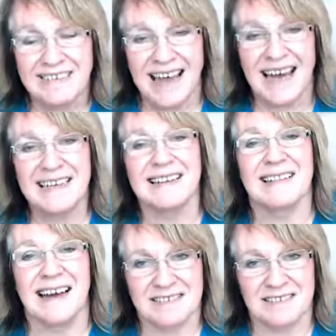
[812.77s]
handle
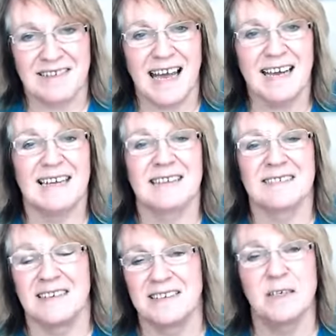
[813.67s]
that, to tackle it,
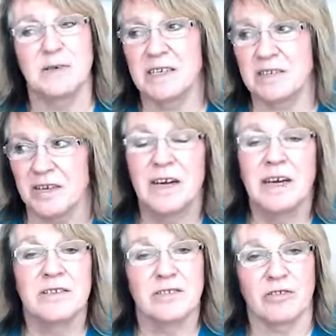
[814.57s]
to deal with it, to
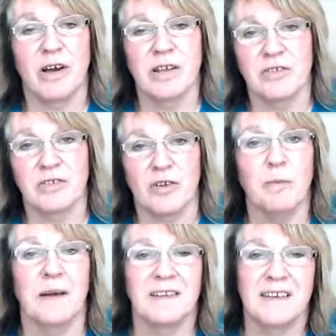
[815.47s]
try and
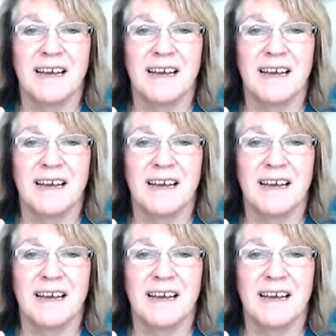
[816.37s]
stop it.